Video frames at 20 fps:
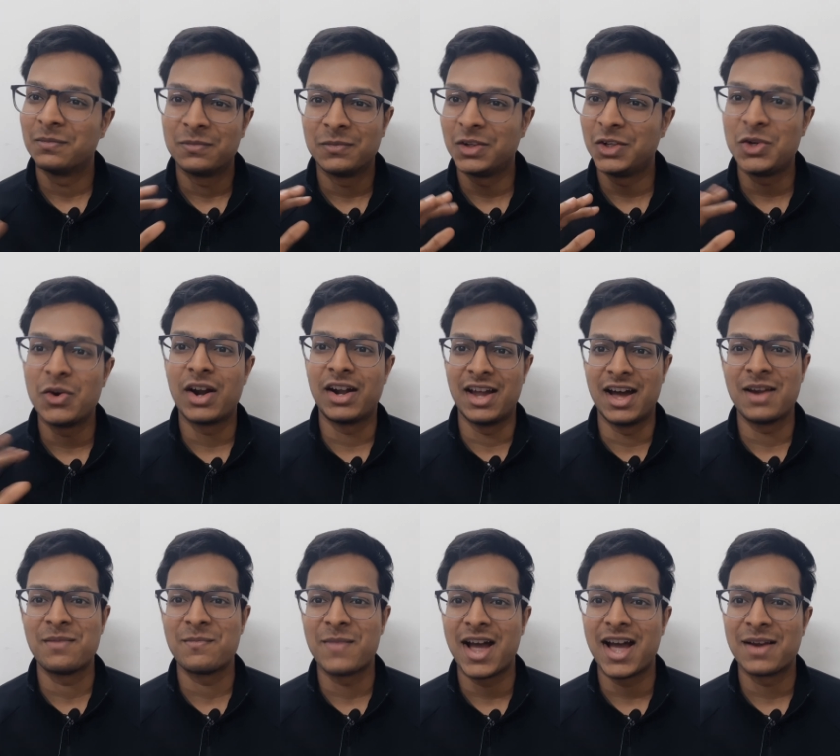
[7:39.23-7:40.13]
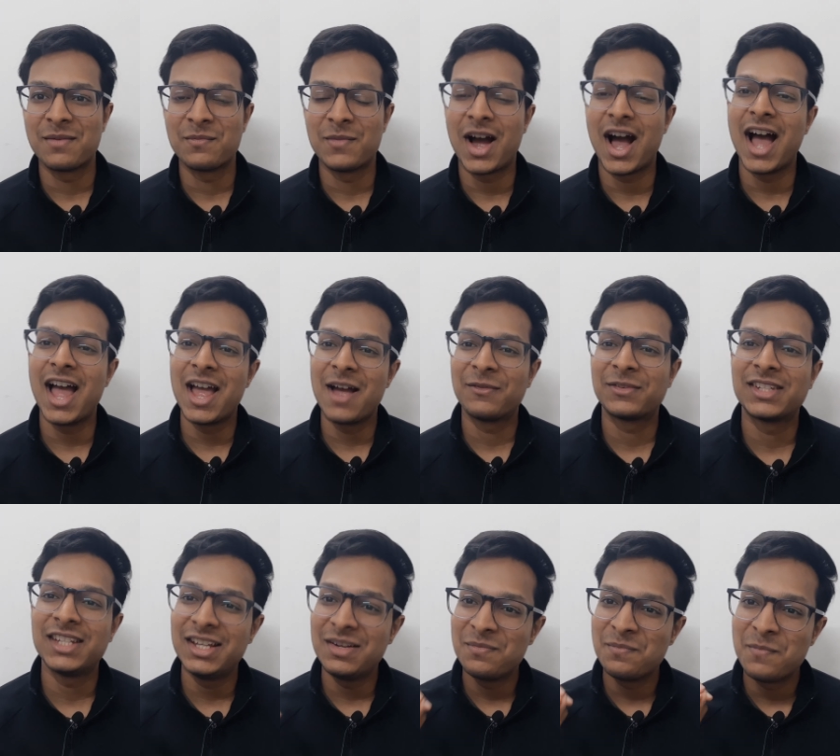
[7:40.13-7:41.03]
You are done, man. I have
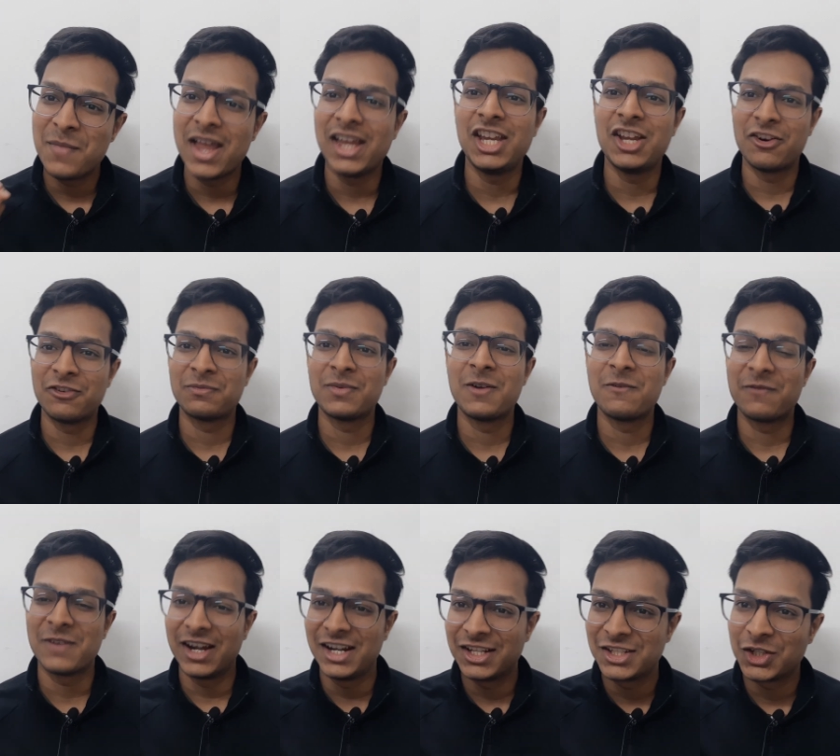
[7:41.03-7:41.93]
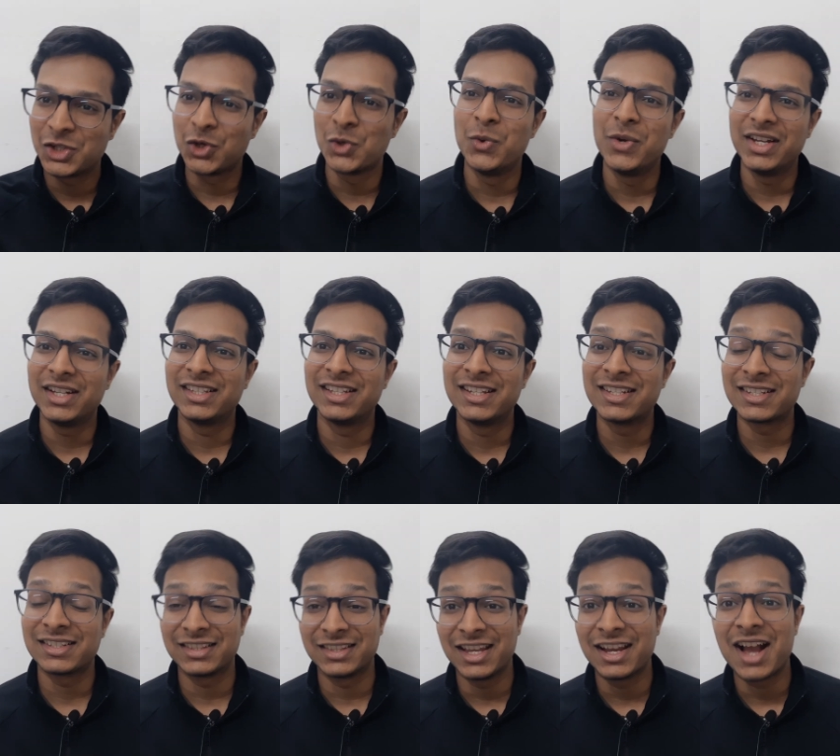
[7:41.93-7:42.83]
seen many of my friends doing
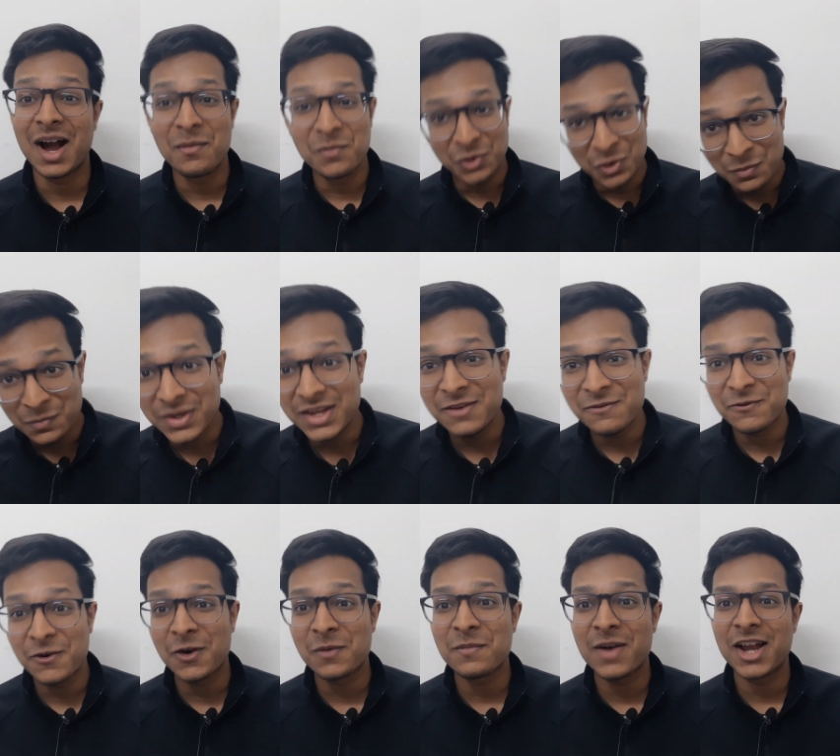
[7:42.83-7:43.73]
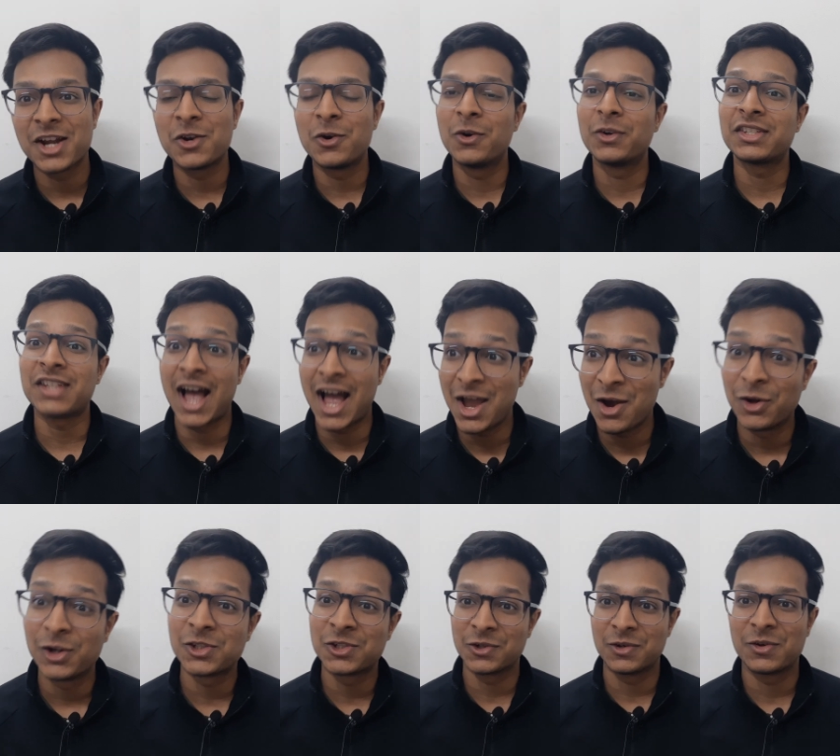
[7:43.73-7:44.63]
this. They come to me for my notes. I
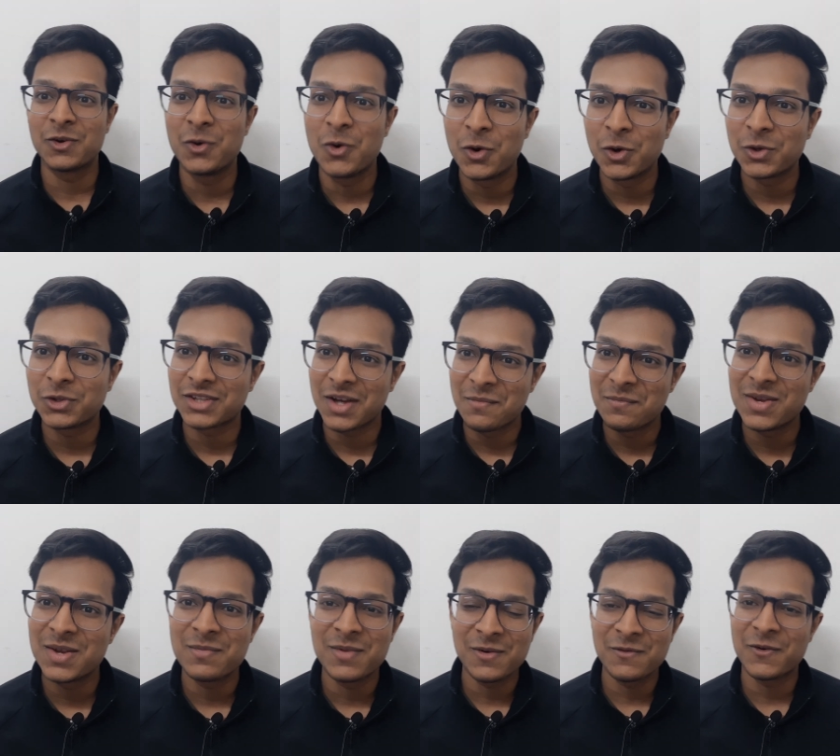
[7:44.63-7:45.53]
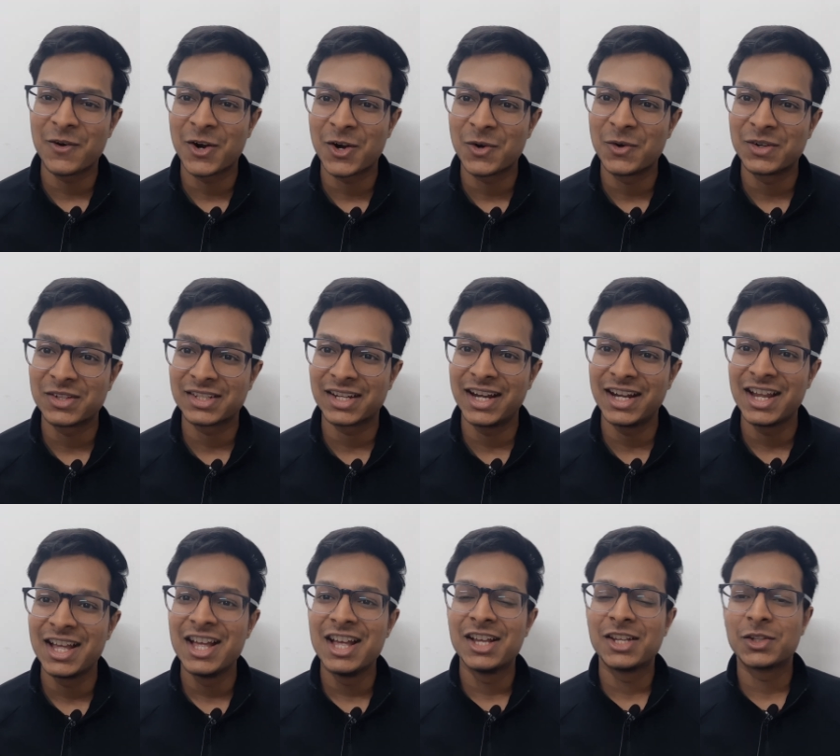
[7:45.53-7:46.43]
also go to some people for notes,
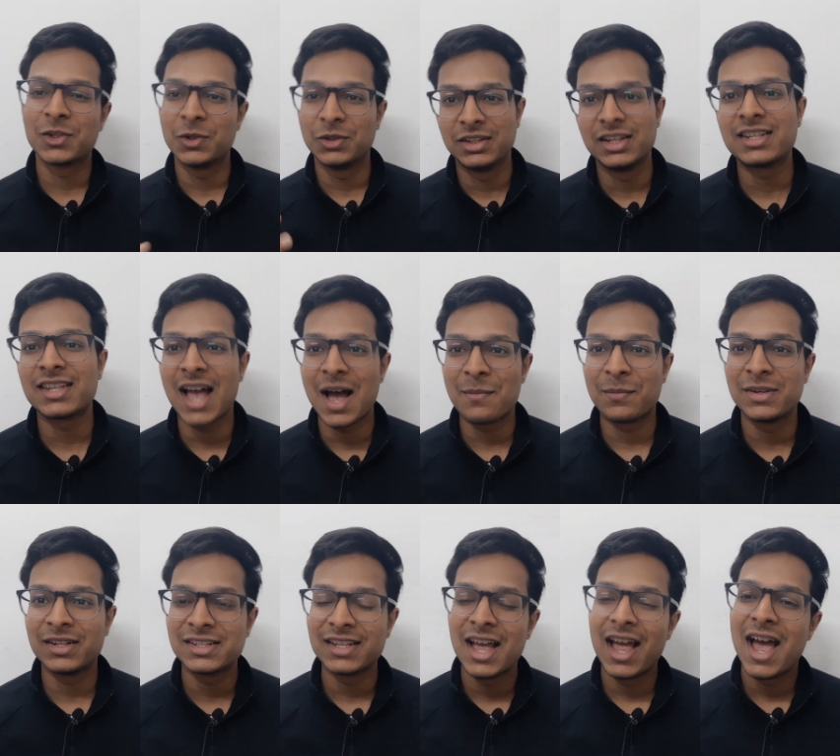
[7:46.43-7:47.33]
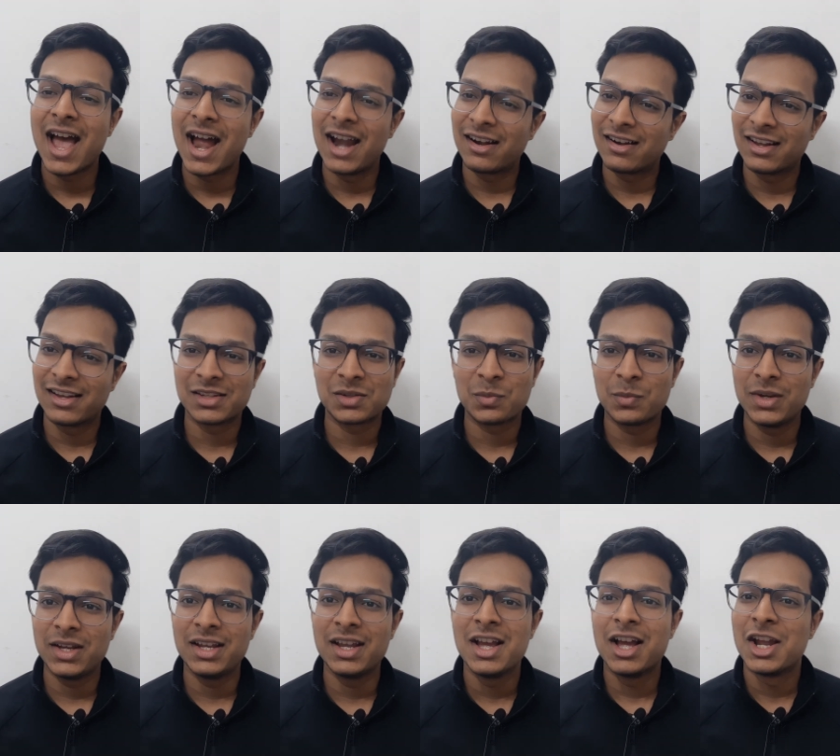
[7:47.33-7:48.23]
right? So this happens and trust
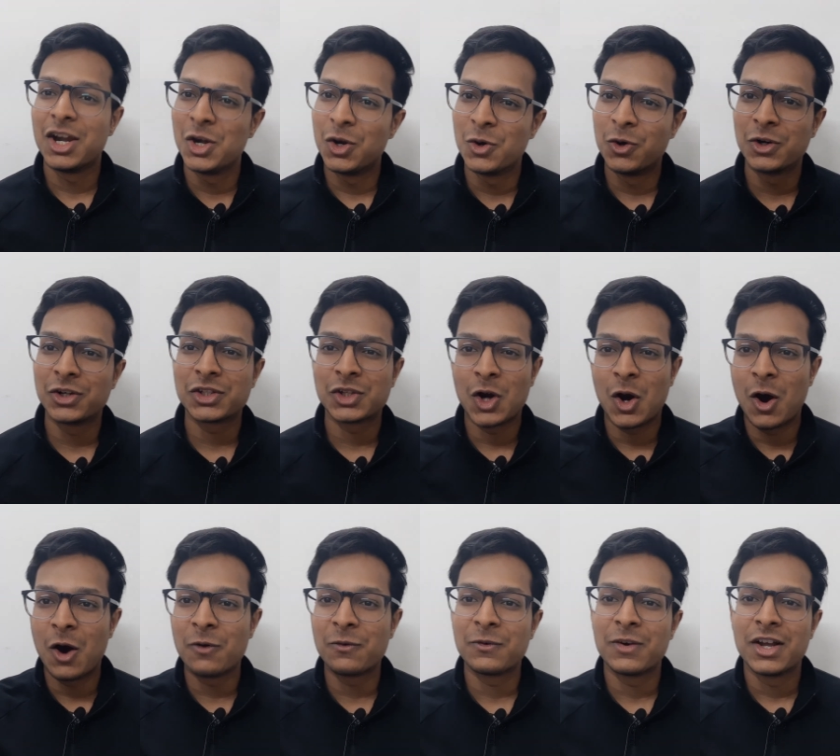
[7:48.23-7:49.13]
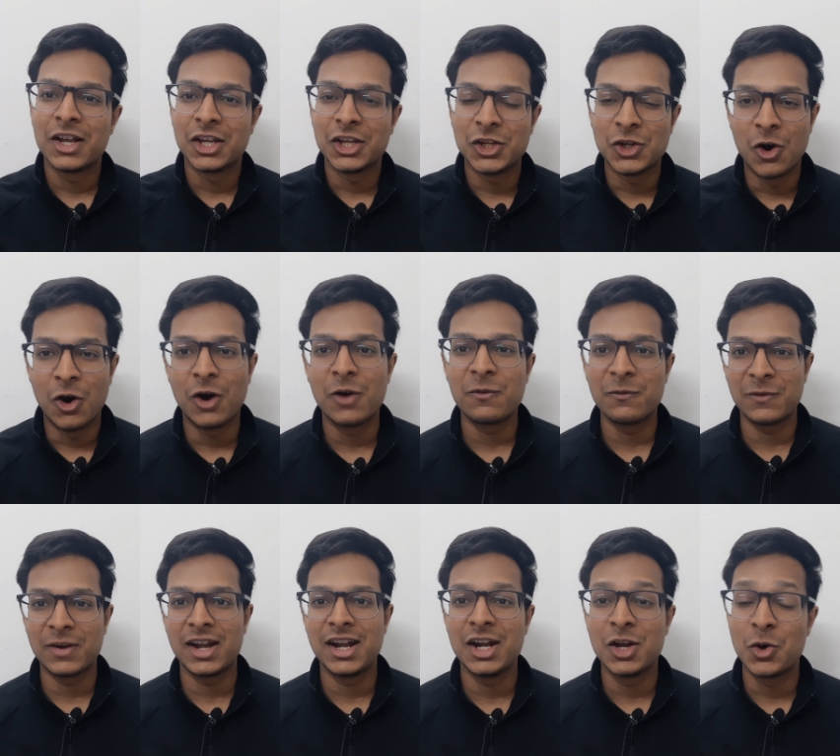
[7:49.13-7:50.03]
me, notes of your
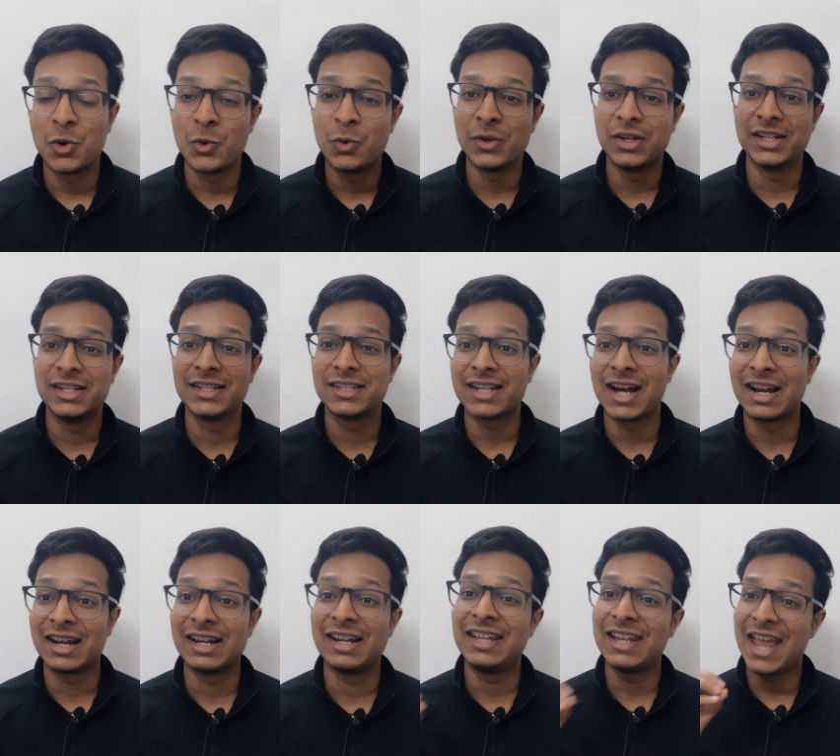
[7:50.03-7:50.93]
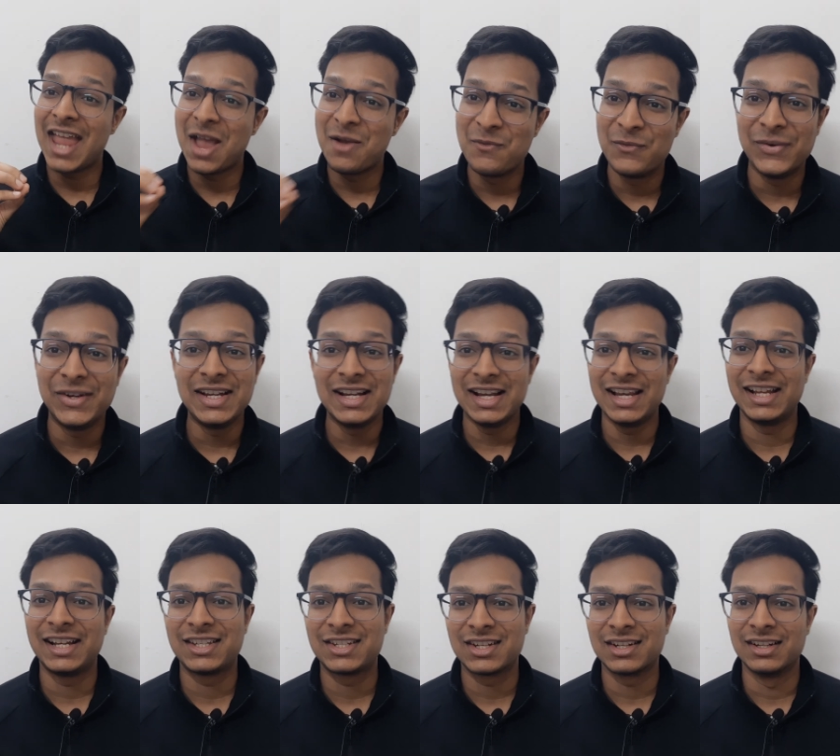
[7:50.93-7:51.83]
friend who is attending every
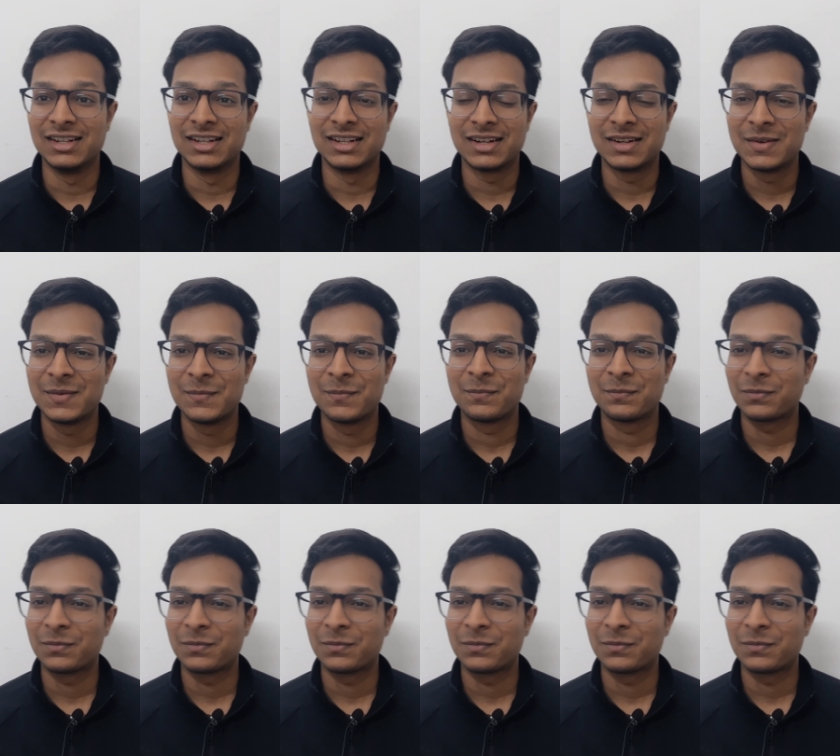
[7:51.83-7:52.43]
lecture